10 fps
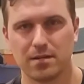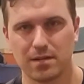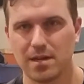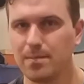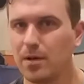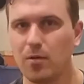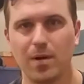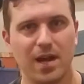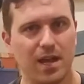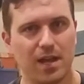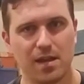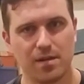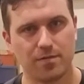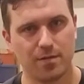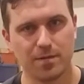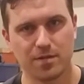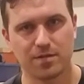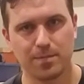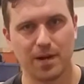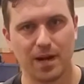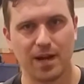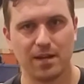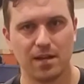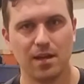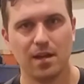Keep it away from your spine.